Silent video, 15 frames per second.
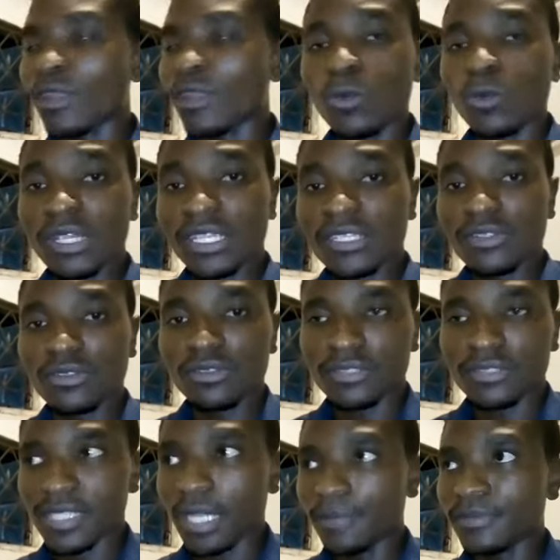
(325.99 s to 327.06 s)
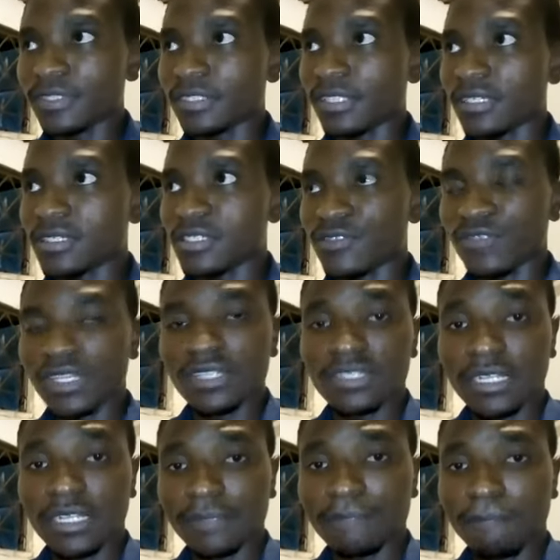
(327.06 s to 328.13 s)
working on something that is very
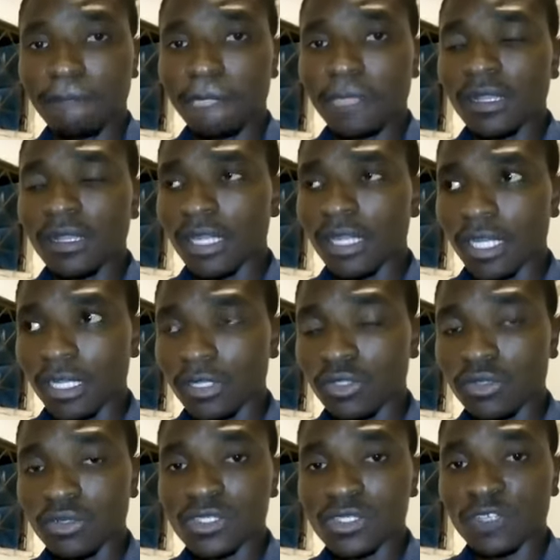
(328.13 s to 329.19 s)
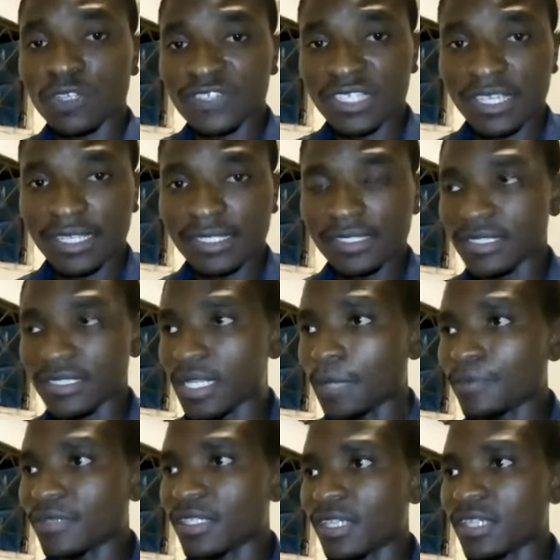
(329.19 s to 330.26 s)
sophisticated,
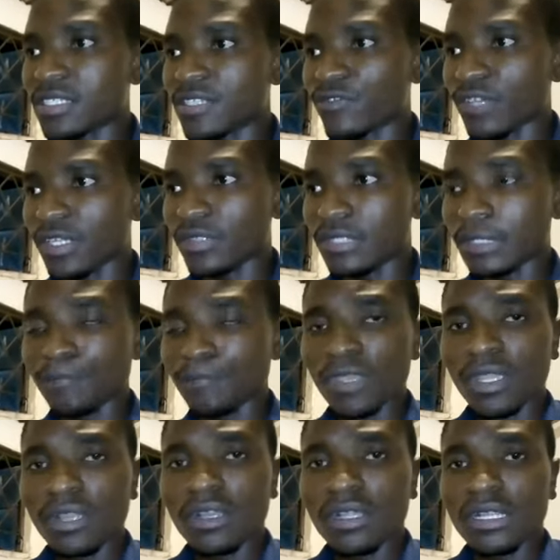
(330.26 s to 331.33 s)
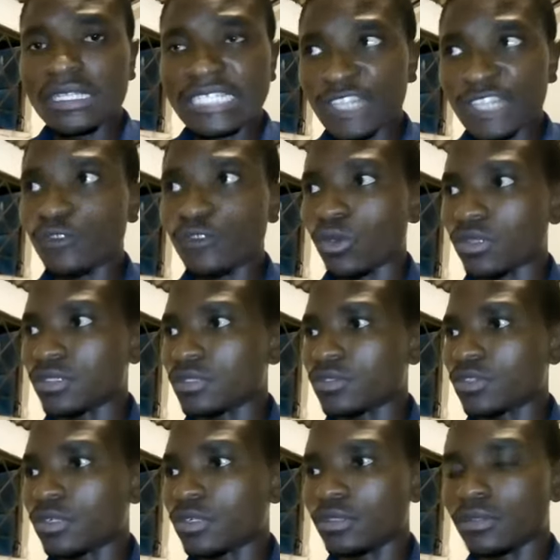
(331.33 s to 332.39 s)
something that is very difficult.
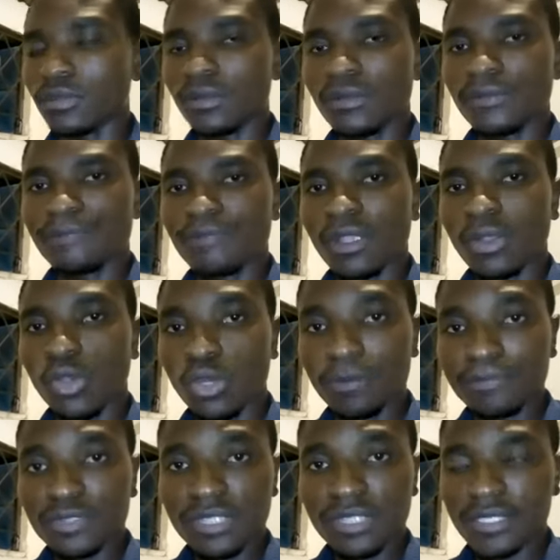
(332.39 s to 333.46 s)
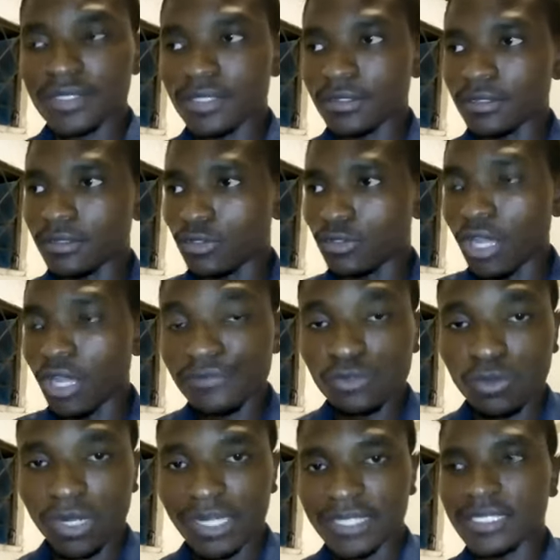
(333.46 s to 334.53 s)
Computers, you have
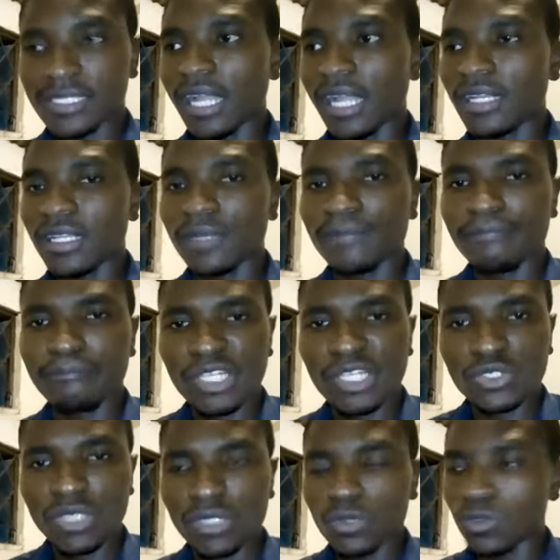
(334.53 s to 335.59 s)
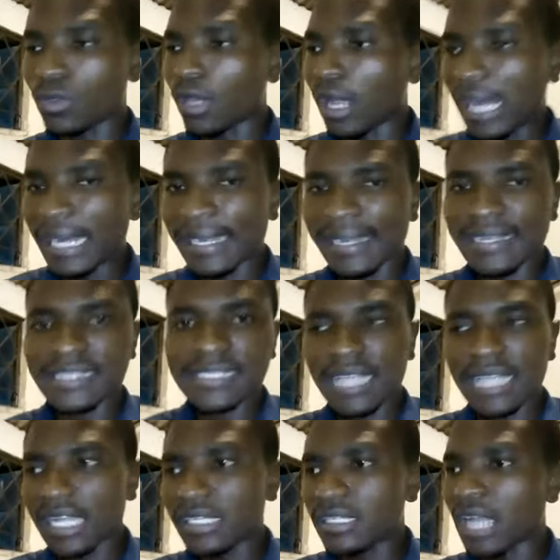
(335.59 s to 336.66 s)
to understand them. Make sure you
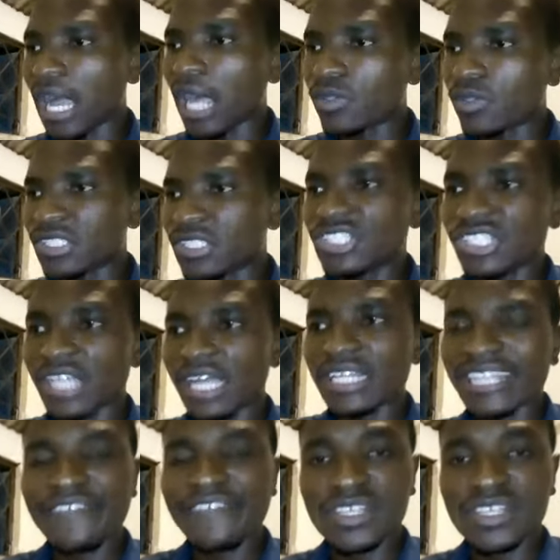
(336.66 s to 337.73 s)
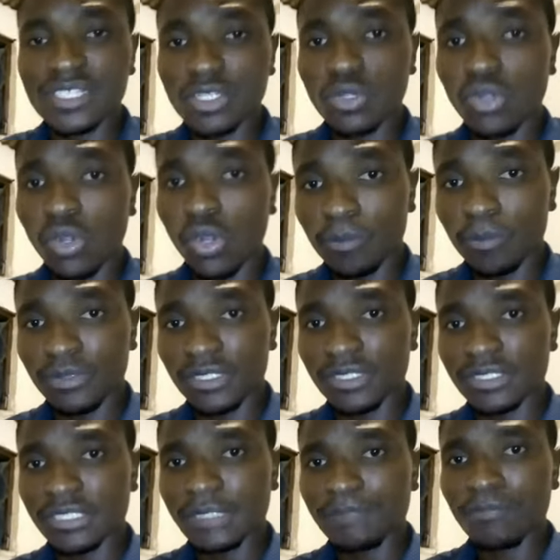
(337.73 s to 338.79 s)
understand how each and every single
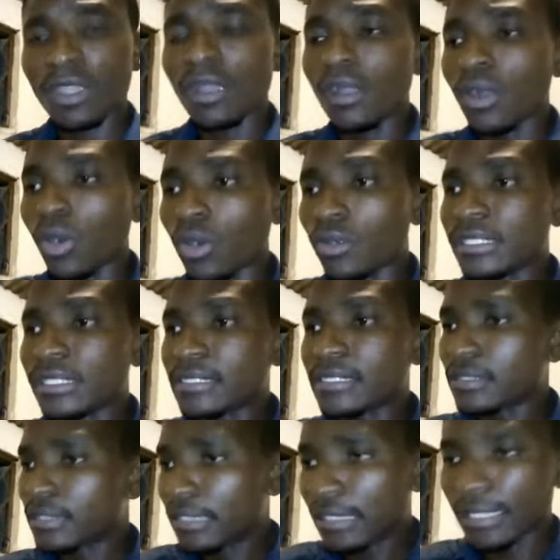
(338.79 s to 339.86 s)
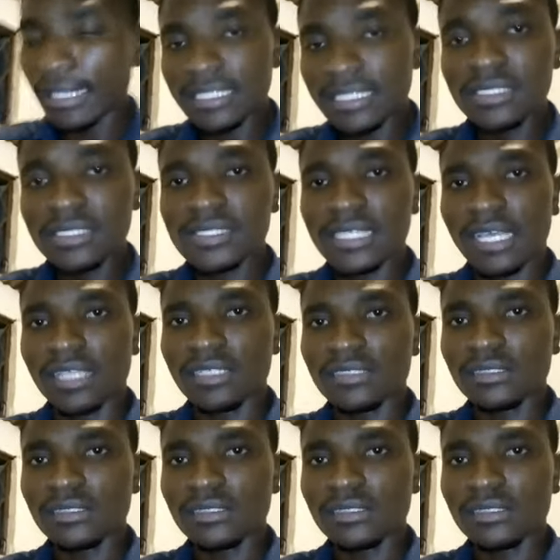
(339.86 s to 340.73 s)
component on the inside